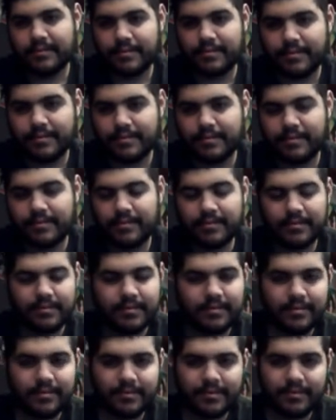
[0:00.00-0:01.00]

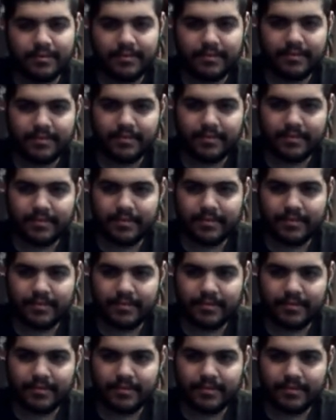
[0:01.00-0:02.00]

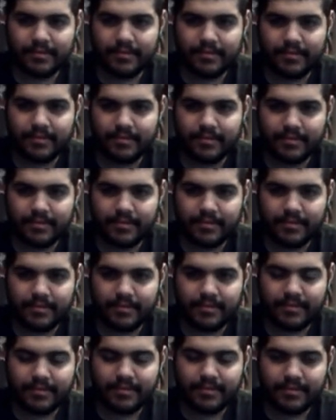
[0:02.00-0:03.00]

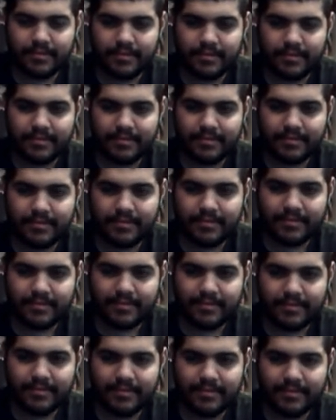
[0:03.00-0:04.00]

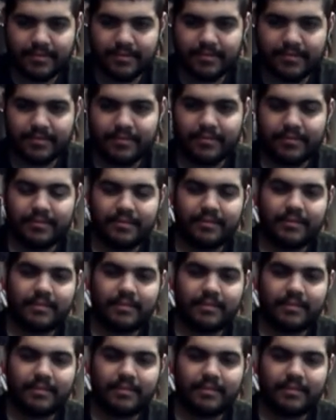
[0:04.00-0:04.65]
(silent)